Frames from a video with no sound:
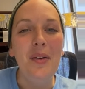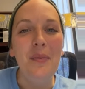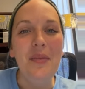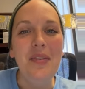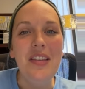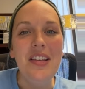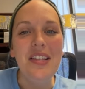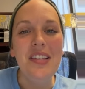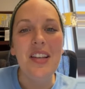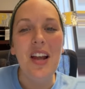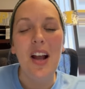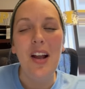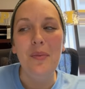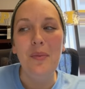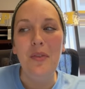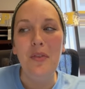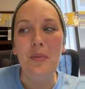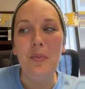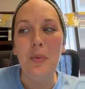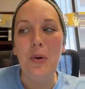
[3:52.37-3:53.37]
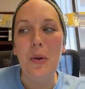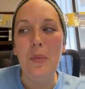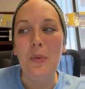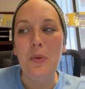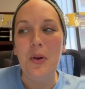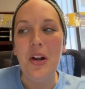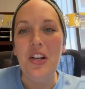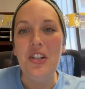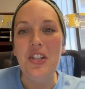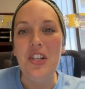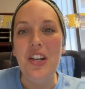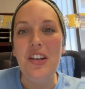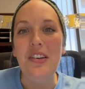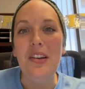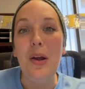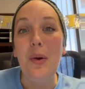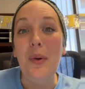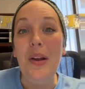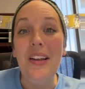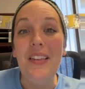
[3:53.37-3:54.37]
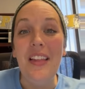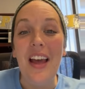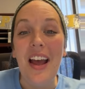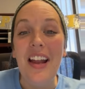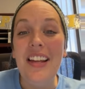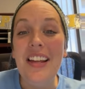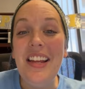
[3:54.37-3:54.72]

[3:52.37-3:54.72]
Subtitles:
this time of preparation, knowing that